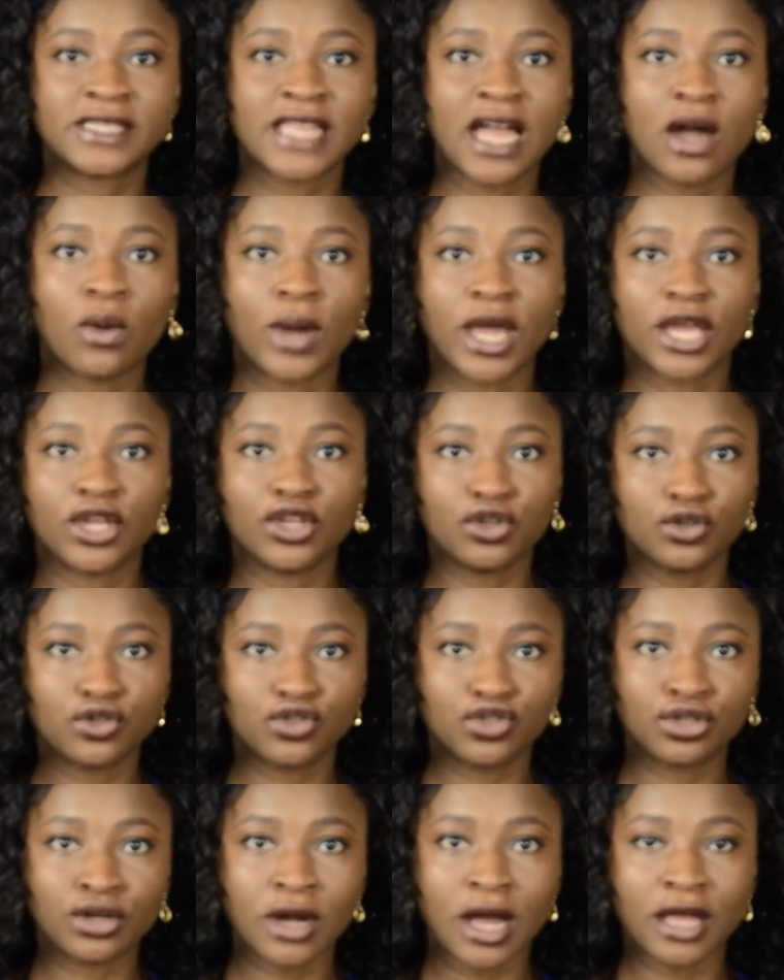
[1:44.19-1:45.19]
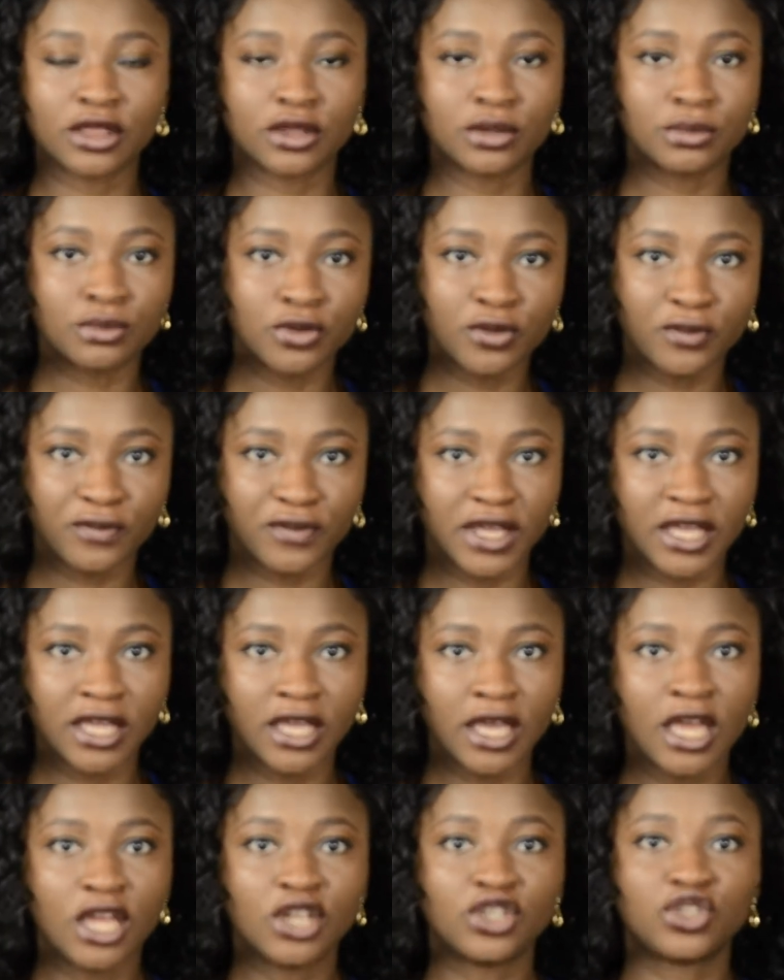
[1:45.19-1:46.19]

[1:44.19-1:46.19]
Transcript: that were used throughout the movie,